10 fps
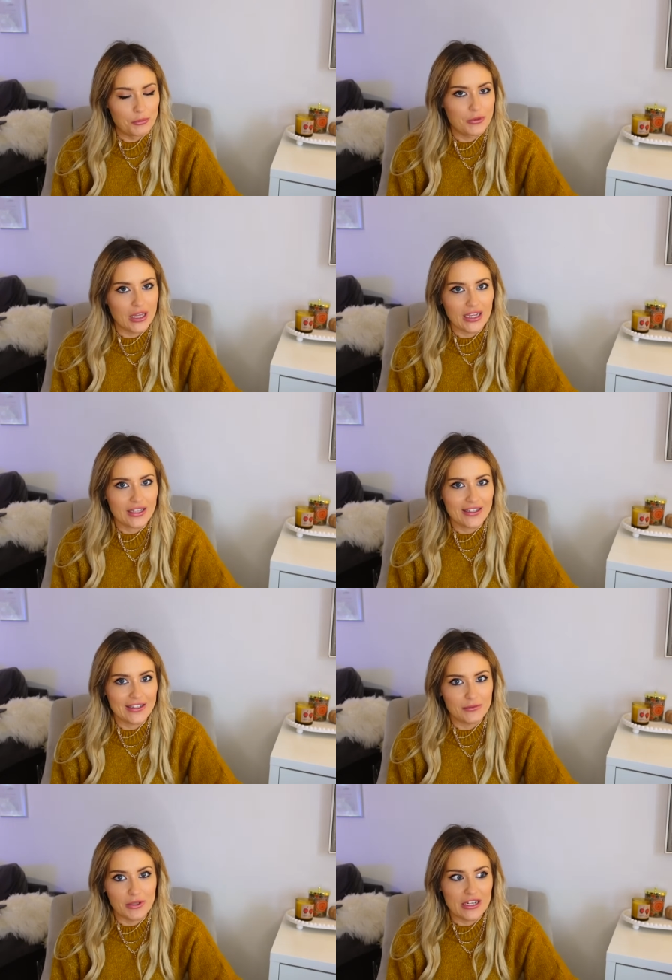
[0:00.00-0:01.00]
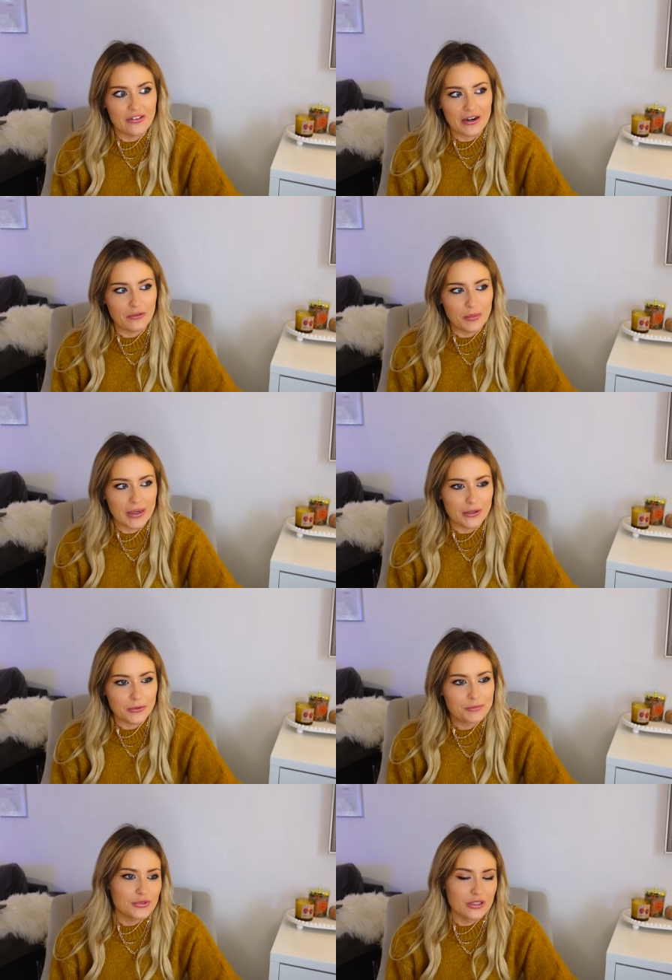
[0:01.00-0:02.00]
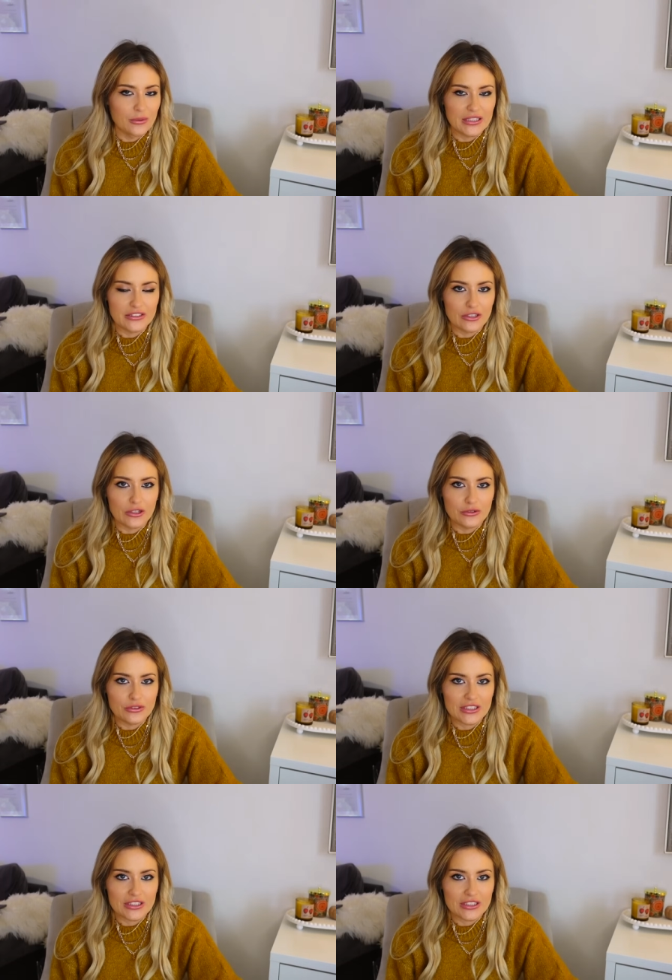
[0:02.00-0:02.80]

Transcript: like when you're out and about when the weather's cold.